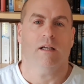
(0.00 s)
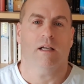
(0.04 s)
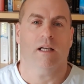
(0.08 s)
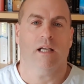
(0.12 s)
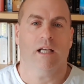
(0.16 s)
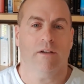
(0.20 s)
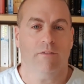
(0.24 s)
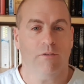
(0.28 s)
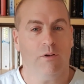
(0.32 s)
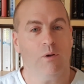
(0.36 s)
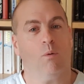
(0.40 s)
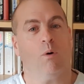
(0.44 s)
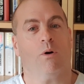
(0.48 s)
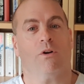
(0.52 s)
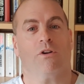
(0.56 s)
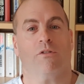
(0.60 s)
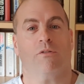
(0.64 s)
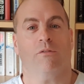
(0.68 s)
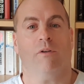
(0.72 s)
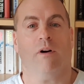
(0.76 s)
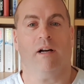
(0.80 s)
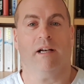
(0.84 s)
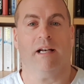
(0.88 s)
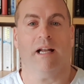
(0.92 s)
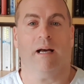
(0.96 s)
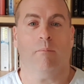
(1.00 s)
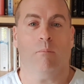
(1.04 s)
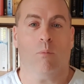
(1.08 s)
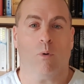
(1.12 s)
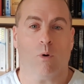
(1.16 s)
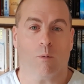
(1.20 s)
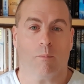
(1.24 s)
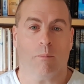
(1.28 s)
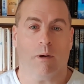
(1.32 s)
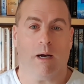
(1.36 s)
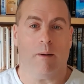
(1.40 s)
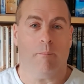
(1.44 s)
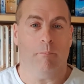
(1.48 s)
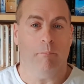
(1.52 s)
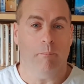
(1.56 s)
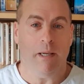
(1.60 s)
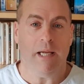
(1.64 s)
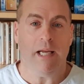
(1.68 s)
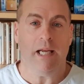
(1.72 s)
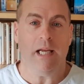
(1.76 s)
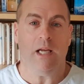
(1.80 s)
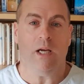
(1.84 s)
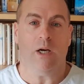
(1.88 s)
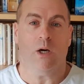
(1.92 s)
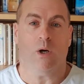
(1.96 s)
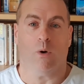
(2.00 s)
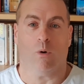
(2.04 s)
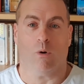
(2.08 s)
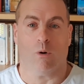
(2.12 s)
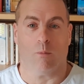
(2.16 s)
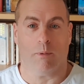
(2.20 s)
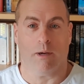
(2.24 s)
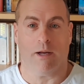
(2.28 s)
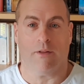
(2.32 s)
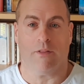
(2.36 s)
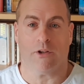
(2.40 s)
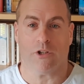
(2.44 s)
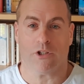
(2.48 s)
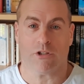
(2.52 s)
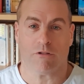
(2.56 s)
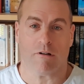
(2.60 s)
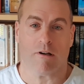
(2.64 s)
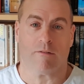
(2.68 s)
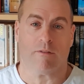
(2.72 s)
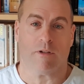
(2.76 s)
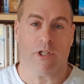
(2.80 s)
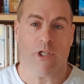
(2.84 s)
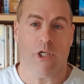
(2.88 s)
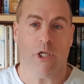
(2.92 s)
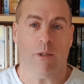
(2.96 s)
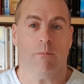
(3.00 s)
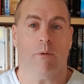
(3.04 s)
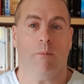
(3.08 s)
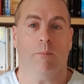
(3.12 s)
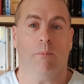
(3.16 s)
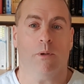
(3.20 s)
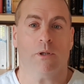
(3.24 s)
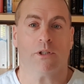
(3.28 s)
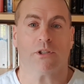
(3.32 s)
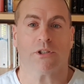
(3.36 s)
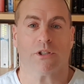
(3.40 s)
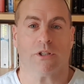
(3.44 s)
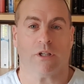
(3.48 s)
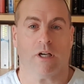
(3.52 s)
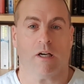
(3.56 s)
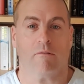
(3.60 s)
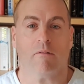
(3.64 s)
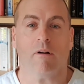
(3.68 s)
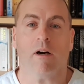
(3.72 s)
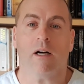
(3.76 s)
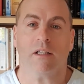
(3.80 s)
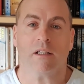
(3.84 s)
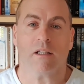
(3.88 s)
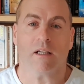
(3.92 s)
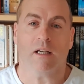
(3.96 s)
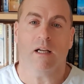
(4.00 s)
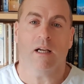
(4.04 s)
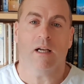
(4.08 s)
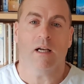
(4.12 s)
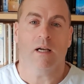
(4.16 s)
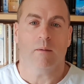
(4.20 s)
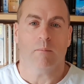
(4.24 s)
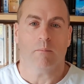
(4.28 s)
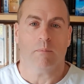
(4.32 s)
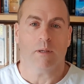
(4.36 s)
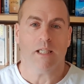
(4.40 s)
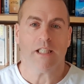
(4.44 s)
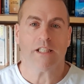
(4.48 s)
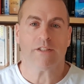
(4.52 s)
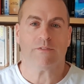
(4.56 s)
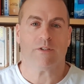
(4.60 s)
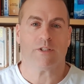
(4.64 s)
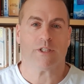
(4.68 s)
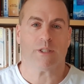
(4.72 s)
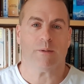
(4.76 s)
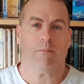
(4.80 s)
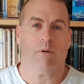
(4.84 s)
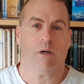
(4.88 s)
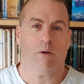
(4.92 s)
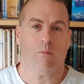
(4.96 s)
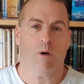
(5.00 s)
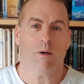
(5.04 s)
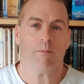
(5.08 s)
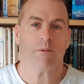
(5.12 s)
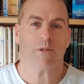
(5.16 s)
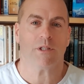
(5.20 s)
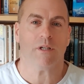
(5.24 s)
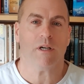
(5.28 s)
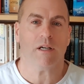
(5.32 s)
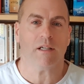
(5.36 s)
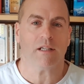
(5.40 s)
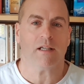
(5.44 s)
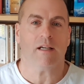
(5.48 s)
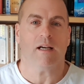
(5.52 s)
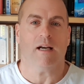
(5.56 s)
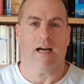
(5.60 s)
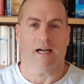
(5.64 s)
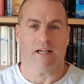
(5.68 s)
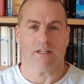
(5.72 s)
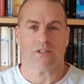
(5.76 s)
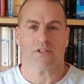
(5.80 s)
If you want to find out more about me or about the travel humour books that I write, please visit my website at